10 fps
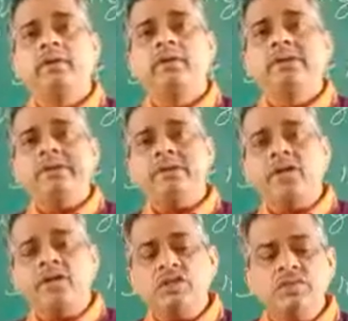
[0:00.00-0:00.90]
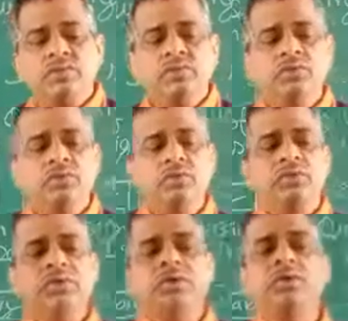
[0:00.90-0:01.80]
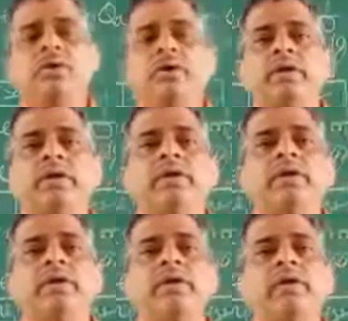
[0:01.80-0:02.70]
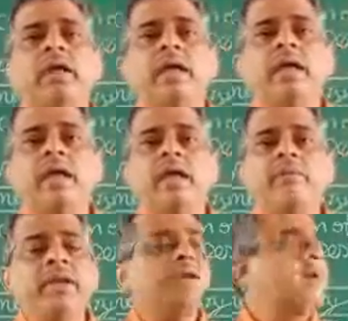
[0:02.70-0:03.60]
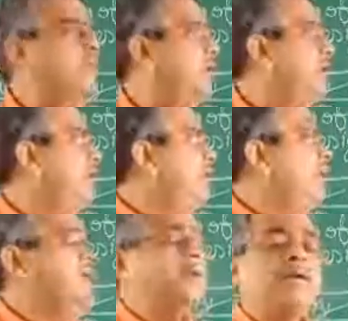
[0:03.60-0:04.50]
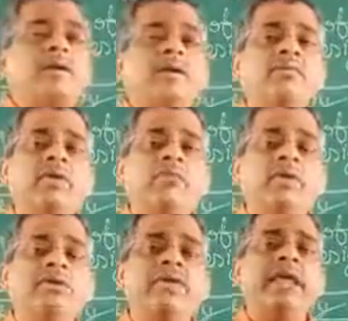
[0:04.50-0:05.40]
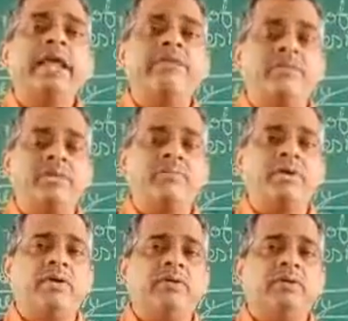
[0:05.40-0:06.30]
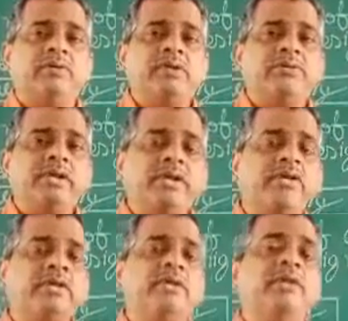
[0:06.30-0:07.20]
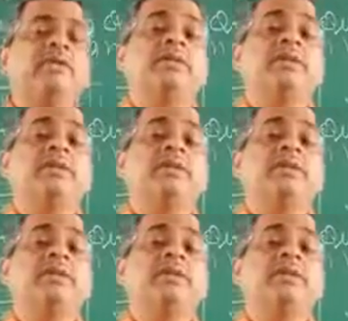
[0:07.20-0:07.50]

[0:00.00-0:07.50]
It is also DML command, clear, data manipulation language command. The select, the